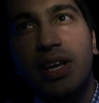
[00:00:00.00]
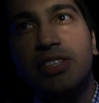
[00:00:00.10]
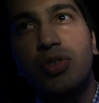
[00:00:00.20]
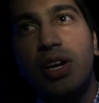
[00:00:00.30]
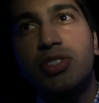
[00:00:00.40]

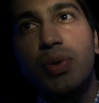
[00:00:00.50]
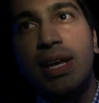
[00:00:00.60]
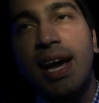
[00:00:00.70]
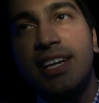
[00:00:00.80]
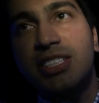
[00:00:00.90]
it's, it's really
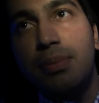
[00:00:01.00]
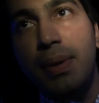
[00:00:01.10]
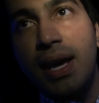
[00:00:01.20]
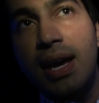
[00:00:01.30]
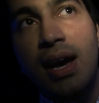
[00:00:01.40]
nice to
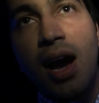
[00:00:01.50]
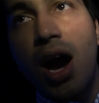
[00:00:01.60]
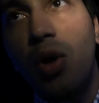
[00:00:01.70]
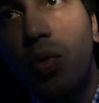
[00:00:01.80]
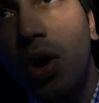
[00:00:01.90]
be
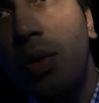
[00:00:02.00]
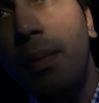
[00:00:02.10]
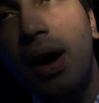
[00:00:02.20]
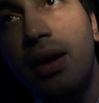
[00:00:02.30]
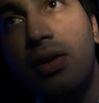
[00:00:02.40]
a role
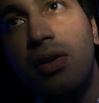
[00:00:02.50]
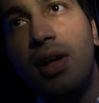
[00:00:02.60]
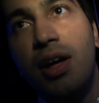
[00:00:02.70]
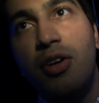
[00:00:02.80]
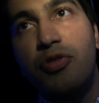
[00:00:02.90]
model
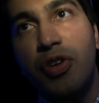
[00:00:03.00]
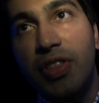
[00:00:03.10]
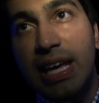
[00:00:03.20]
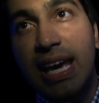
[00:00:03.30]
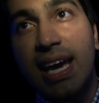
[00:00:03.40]
for
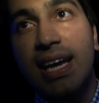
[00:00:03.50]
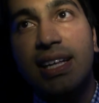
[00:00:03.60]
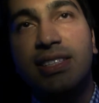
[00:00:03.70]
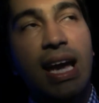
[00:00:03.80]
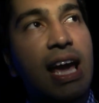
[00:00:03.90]
the
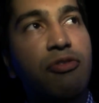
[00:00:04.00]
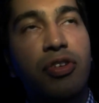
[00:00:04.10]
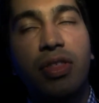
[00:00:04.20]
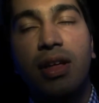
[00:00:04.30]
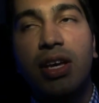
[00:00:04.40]
kids and for
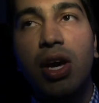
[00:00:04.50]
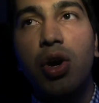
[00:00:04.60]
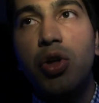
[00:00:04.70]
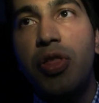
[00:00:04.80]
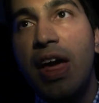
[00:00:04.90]
the
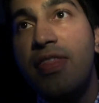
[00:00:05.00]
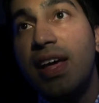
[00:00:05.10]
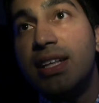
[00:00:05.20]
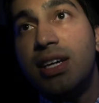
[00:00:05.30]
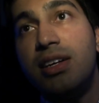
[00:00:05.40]
youth and
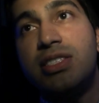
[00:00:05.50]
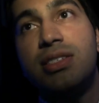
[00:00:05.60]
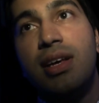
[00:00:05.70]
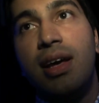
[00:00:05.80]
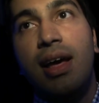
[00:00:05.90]
the adults
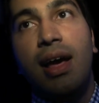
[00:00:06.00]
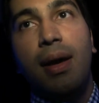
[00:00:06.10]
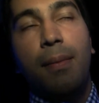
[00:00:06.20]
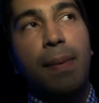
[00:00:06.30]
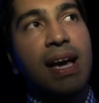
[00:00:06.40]

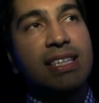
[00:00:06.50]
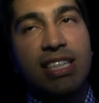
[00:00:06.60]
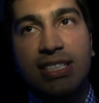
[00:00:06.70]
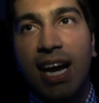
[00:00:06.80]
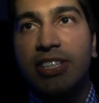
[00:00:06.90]
because
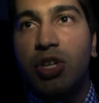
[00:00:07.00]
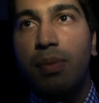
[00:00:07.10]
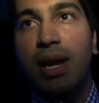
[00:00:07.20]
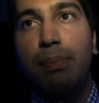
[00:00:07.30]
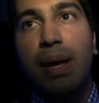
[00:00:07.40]
there's not too
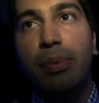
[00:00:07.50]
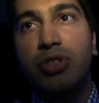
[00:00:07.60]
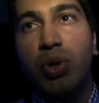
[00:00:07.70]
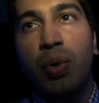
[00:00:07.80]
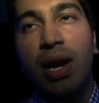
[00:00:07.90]
many people
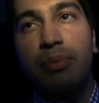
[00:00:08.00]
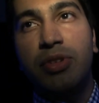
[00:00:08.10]
doing what I'm